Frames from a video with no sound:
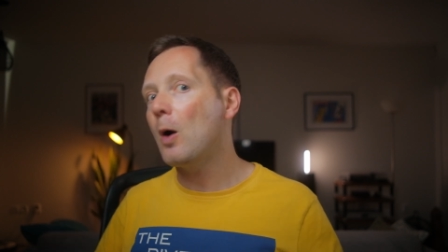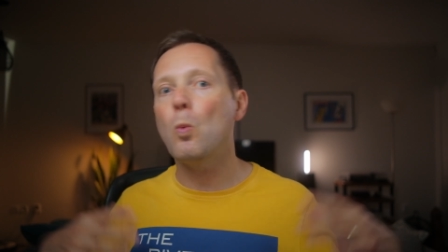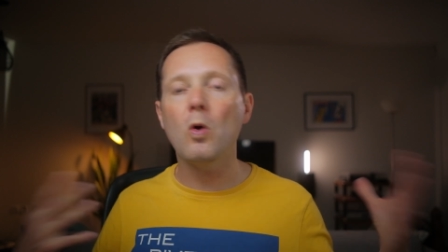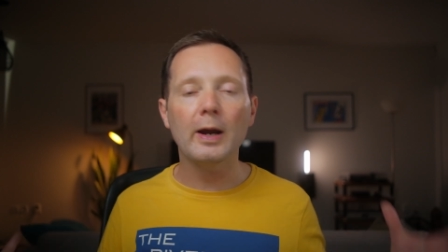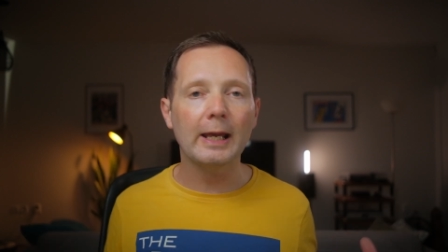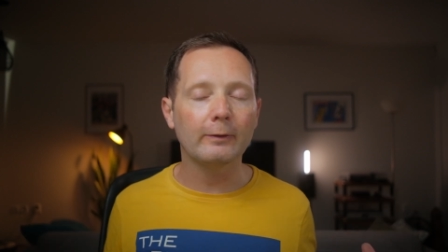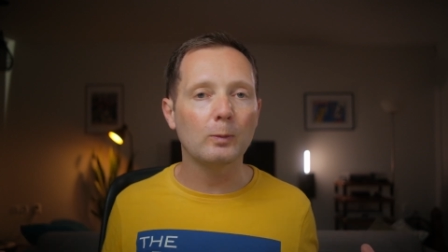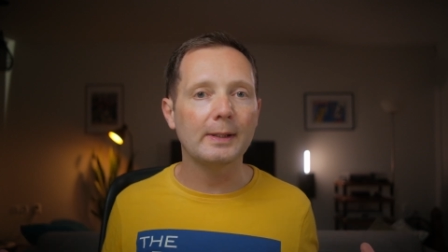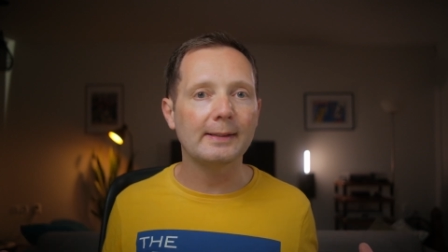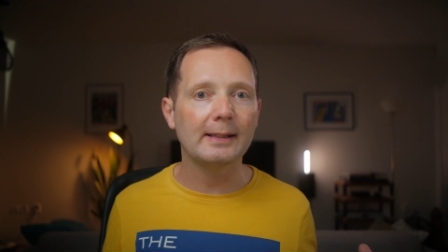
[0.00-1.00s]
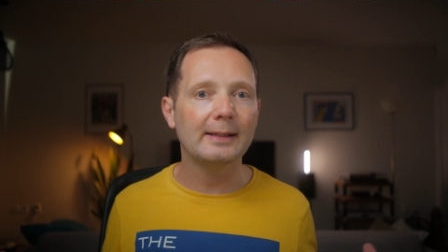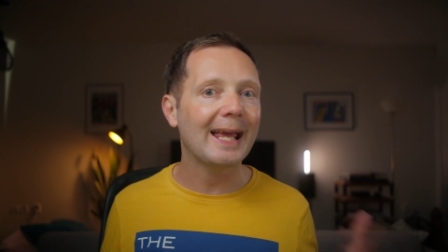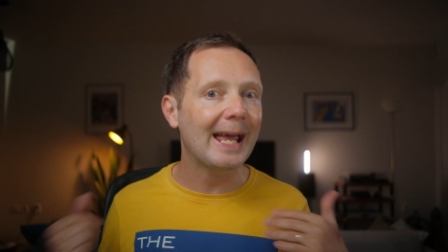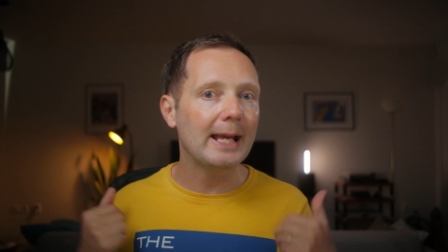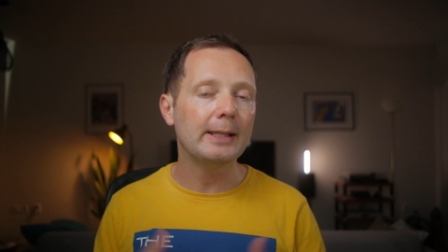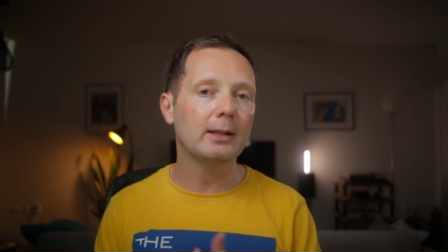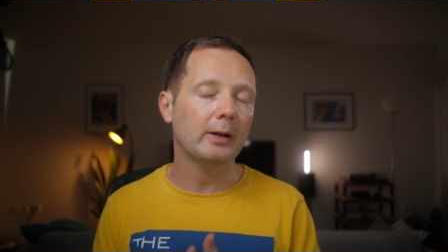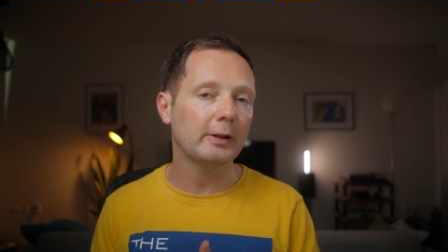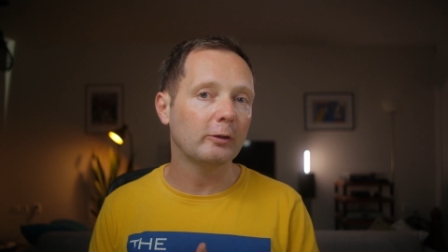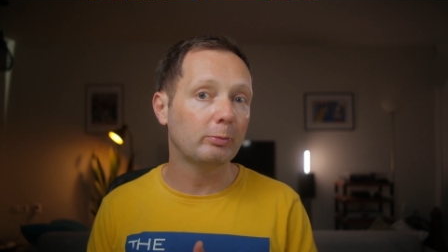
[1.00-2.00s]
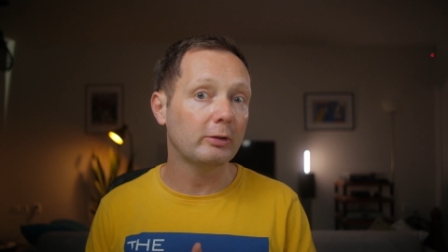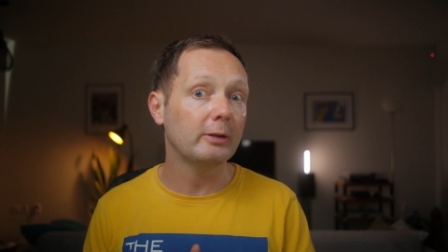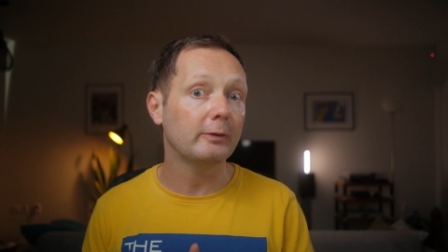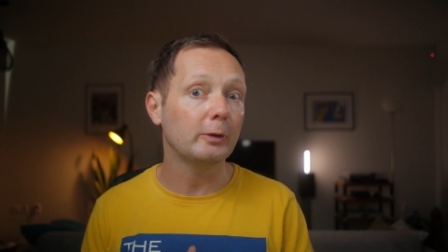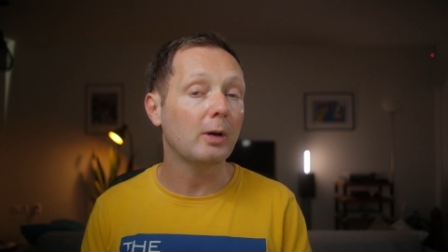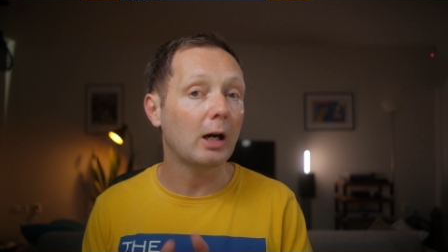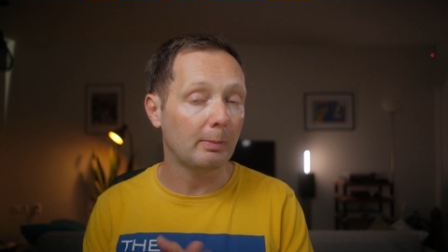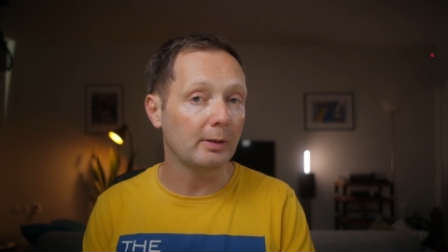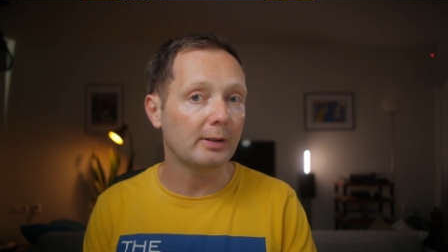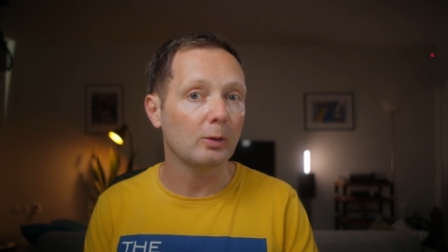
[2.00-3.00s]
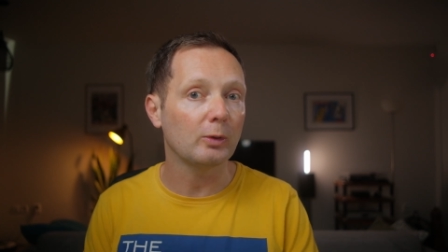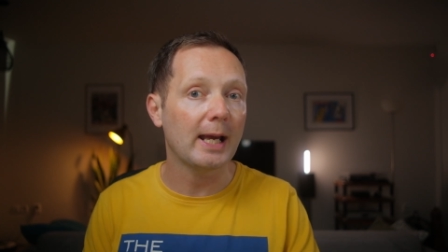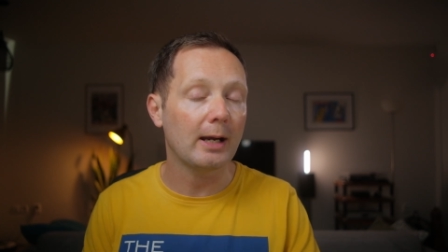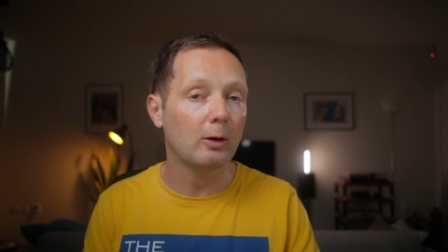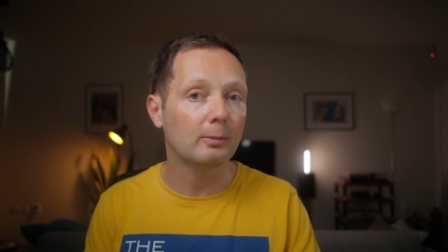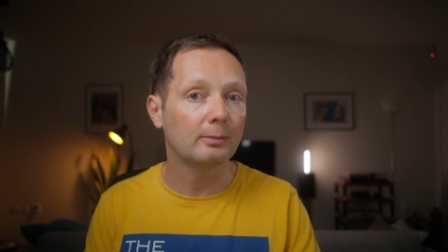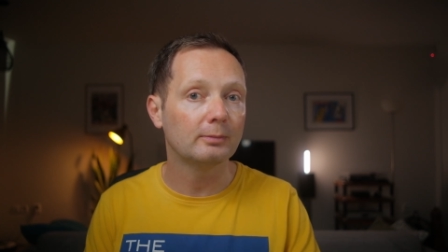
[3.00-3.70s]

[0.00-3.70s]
why haven't we seen any kind of preview up until now?